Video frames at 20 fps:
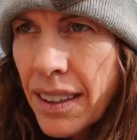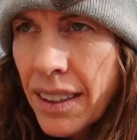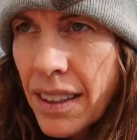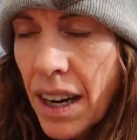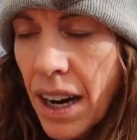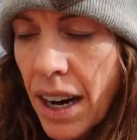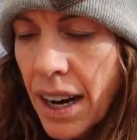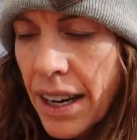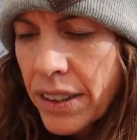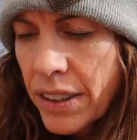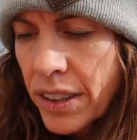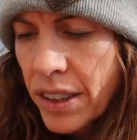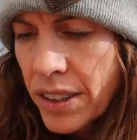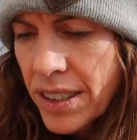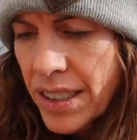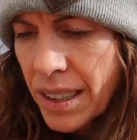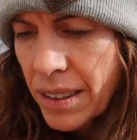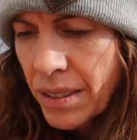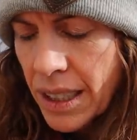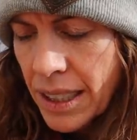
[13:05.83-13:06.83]
not
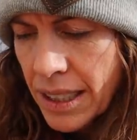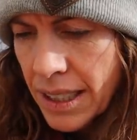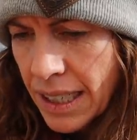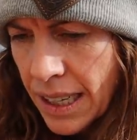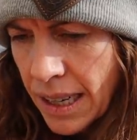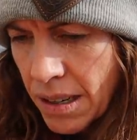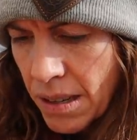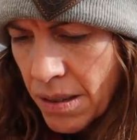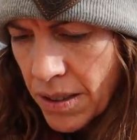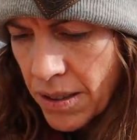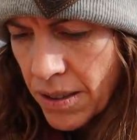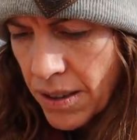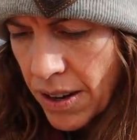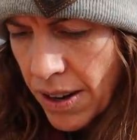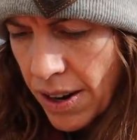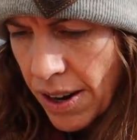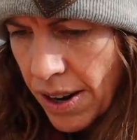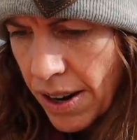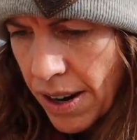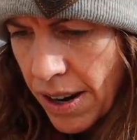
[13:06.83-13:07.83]
nursing right now.
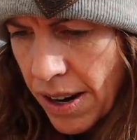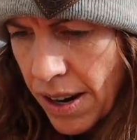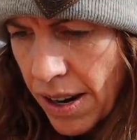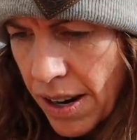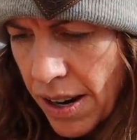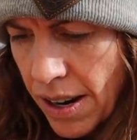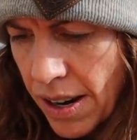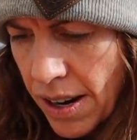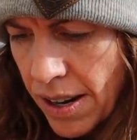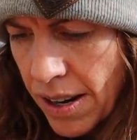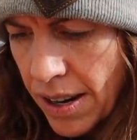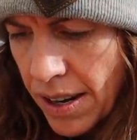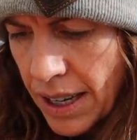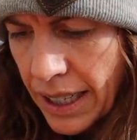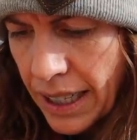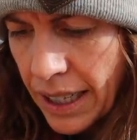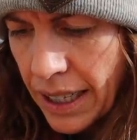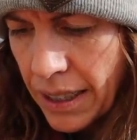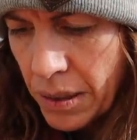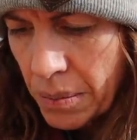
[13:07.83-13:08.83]

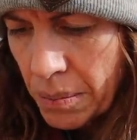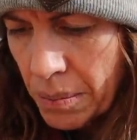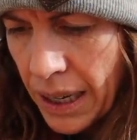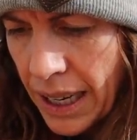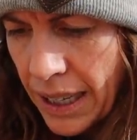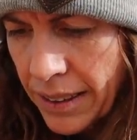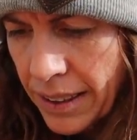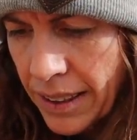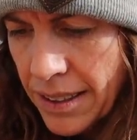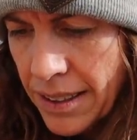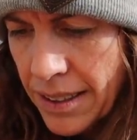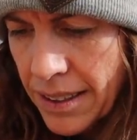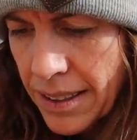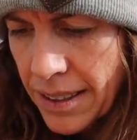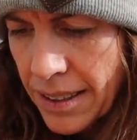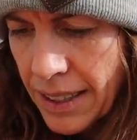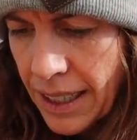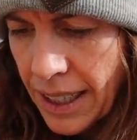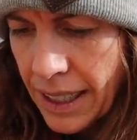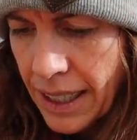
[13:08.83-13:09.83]
I gotta do math
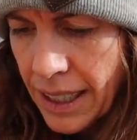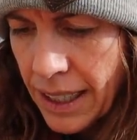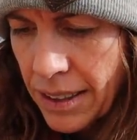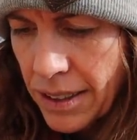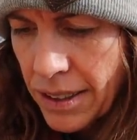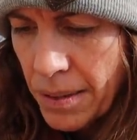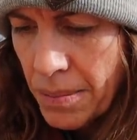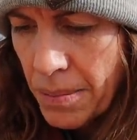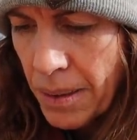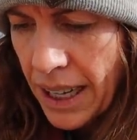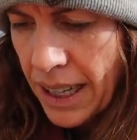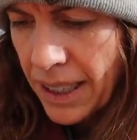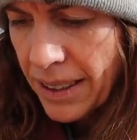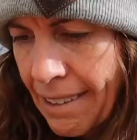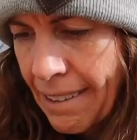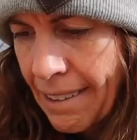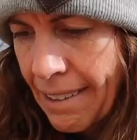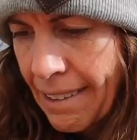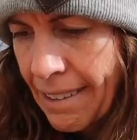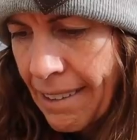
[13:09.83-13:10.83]
because I can't do
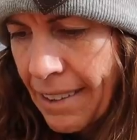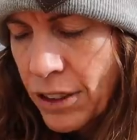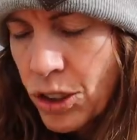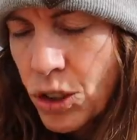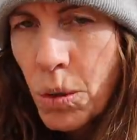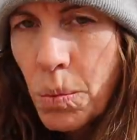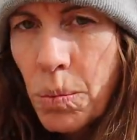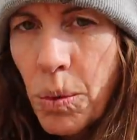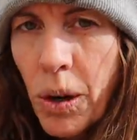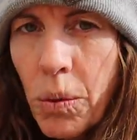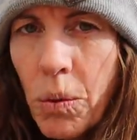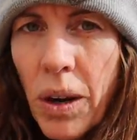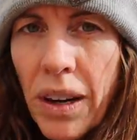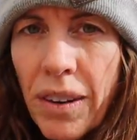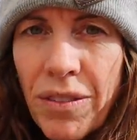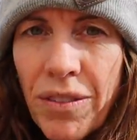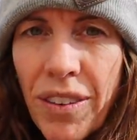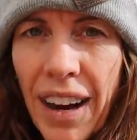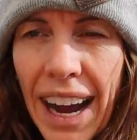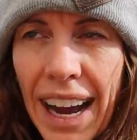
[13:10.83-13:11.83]
math.
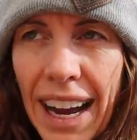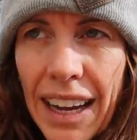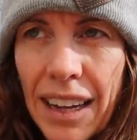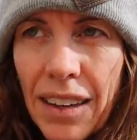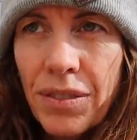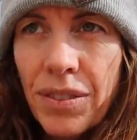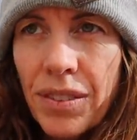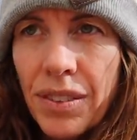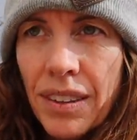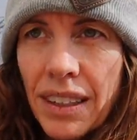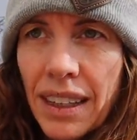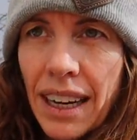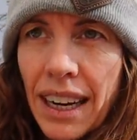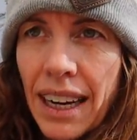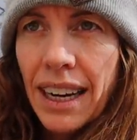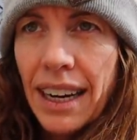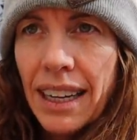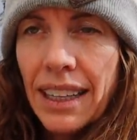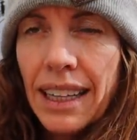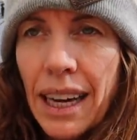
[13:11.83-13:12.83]

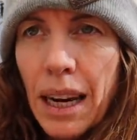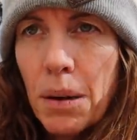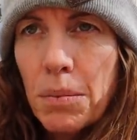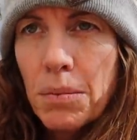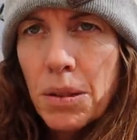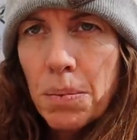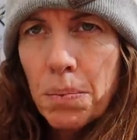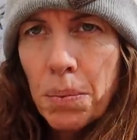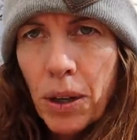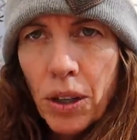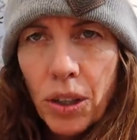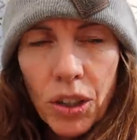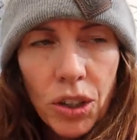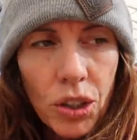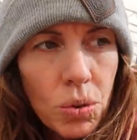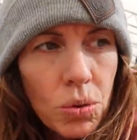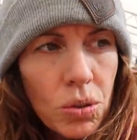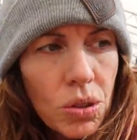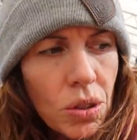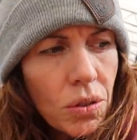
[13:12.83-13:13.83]
2.15 lambs per
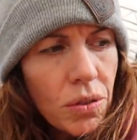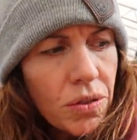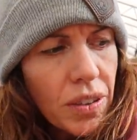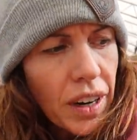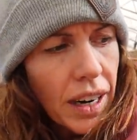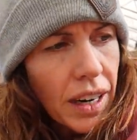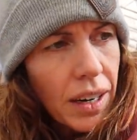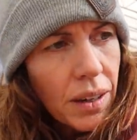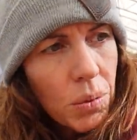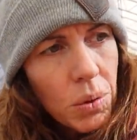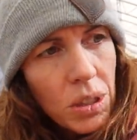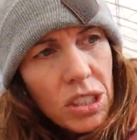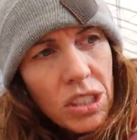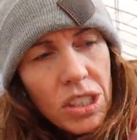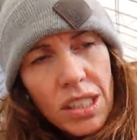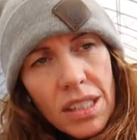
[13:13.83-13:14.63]
ewe so far, which